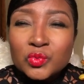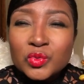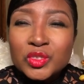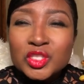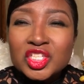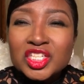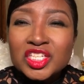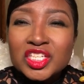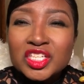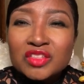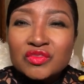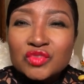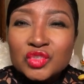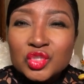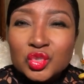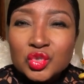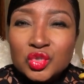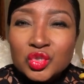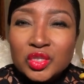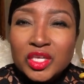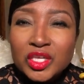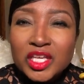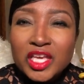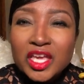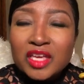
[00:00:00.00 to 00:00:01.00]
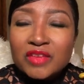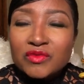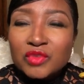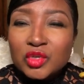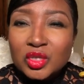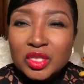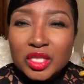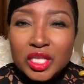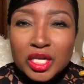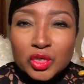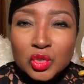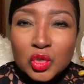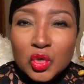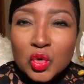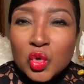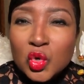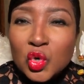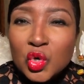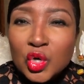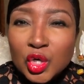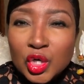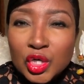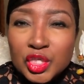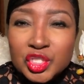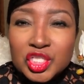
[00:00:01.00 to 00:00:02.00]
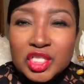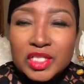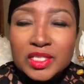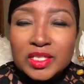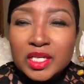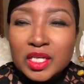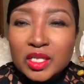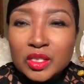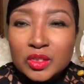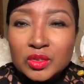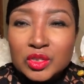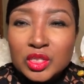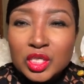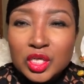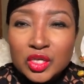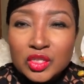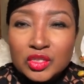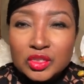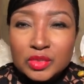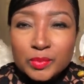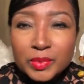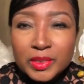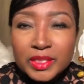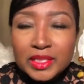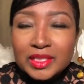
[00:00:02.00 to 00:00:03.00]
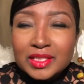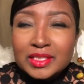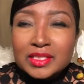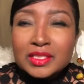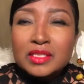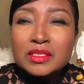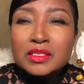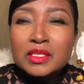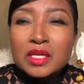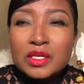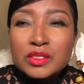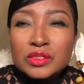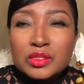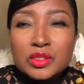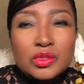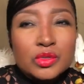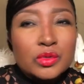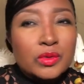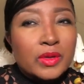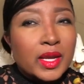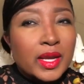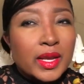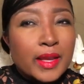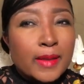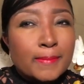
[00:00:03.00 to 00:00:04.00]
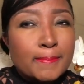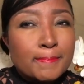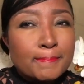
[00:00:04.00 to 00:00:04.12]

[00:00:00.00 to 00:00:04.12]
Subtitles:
which gave you a lot of orange and yellow tones. But this is also great.